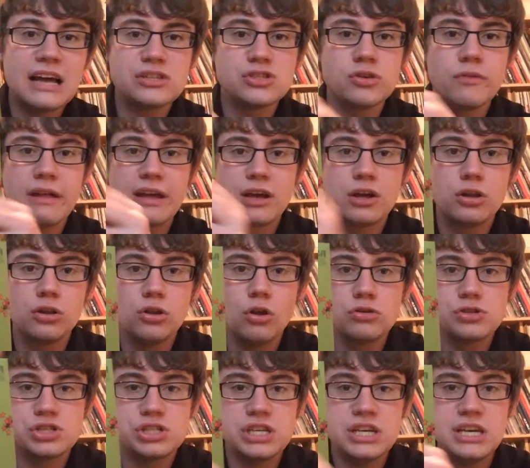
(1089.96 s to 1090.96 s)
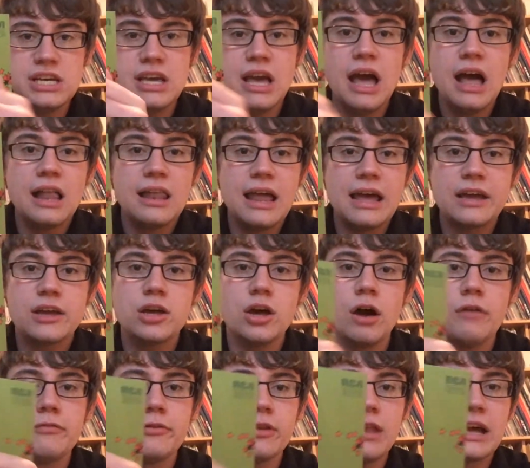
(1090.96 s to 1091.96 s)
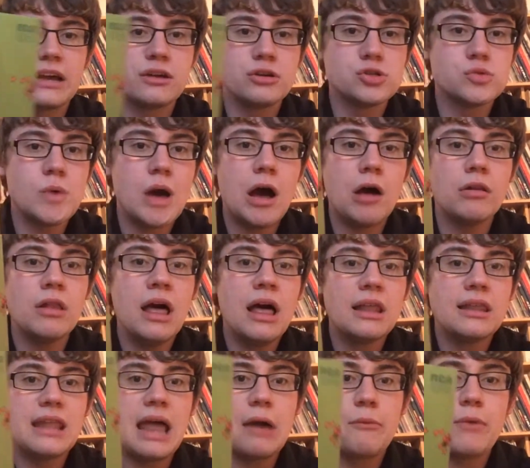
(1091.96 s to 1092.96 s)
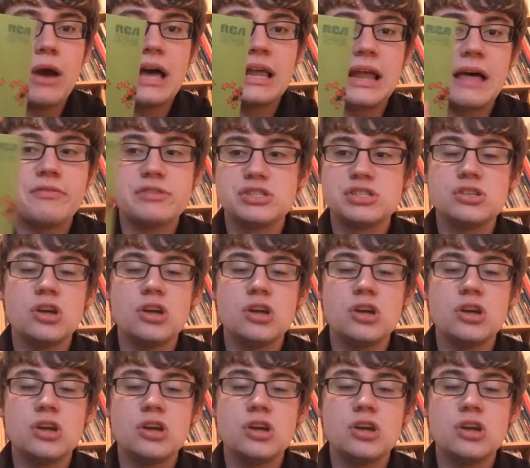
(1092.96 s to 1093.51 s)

nice sort of like glossy like cover like as well, like where like the